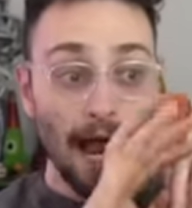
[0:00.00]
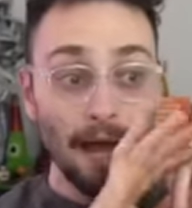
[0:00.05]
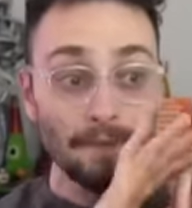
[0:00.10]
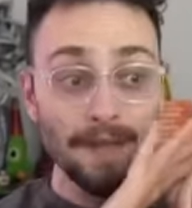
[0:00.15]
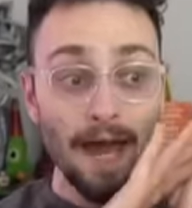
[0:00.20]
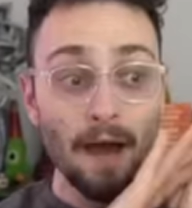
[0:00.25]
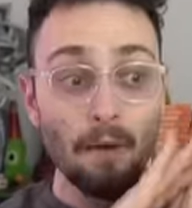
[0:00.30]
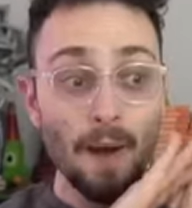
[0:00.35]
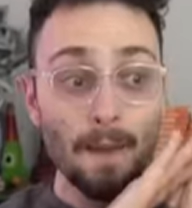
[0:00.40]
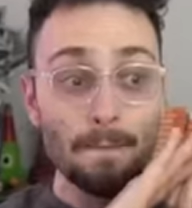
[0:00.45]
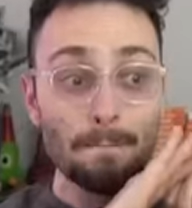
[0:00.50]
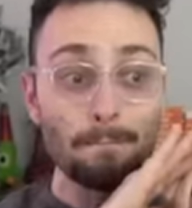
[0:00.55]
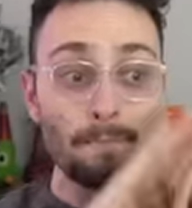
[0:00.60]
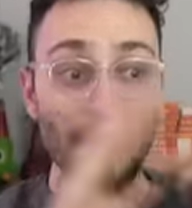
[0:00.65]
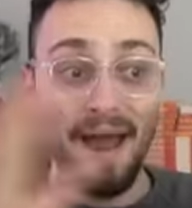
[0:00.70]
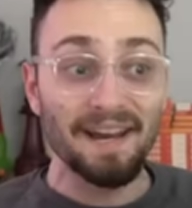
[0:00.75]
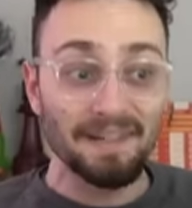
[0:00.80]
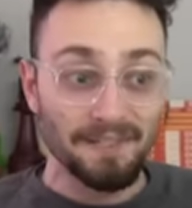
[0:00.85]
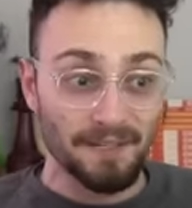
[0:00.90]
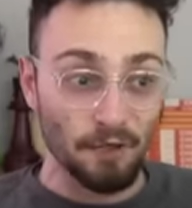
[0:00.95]
Now I'm
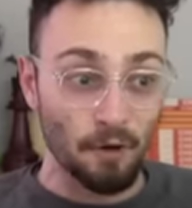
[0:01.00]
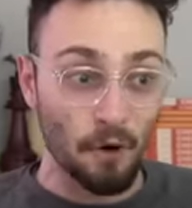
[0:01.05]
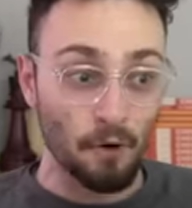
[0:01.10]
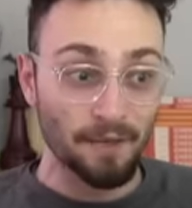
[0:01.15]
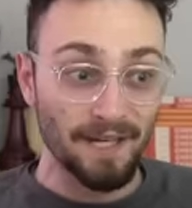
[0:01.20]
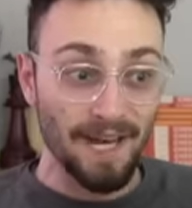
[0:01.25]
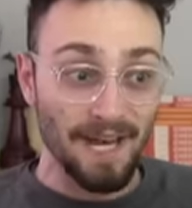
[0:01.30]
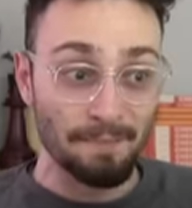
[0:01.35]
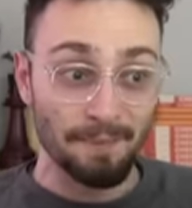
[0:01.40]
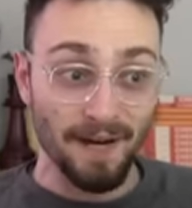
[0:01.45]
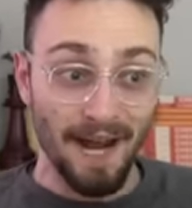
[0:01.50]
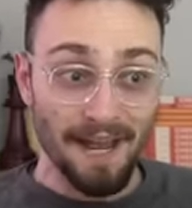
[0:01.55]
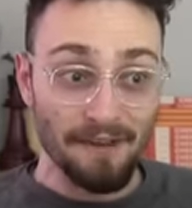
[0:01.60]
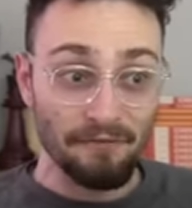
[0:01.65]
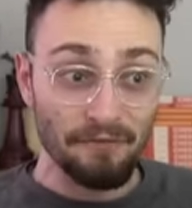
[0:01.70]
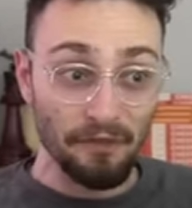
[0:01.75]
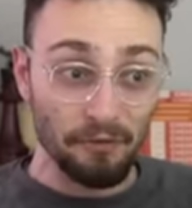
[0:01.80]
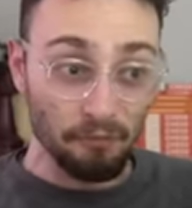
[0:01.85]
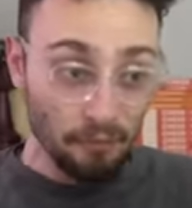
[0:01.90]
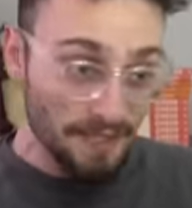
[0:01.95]
back to okay, but I
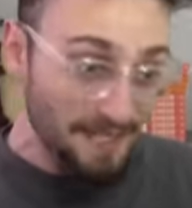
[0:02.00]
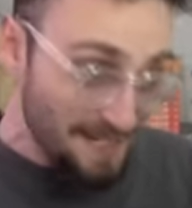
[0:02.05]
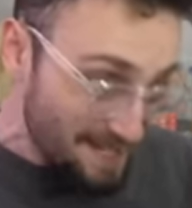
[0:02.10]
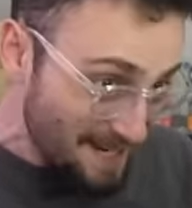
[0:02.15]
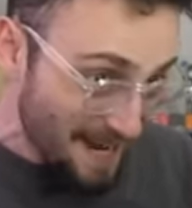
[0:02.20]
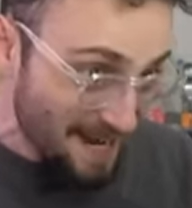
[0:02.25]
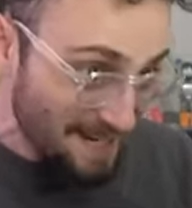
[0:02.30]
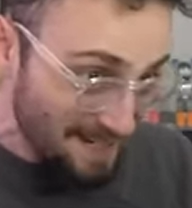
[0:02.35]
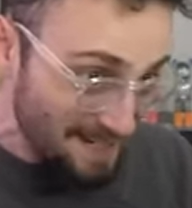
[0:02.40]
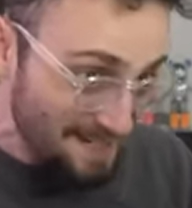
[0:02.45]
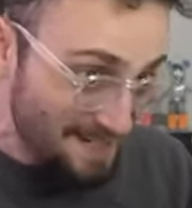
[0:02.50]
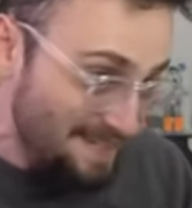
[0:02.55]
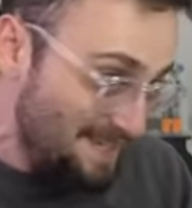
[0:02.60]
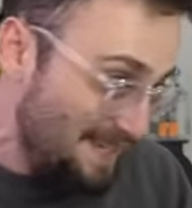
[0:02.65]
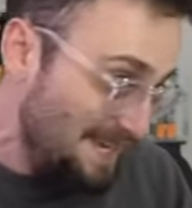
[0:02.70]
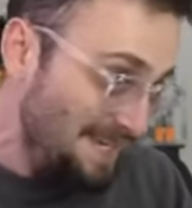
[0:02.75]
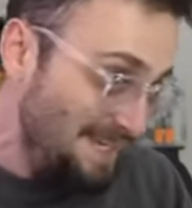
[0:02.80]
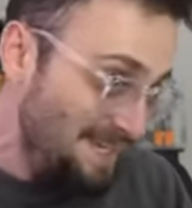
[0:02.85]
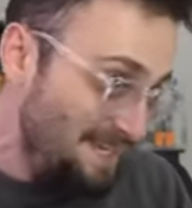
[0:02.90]
have 3 seconds.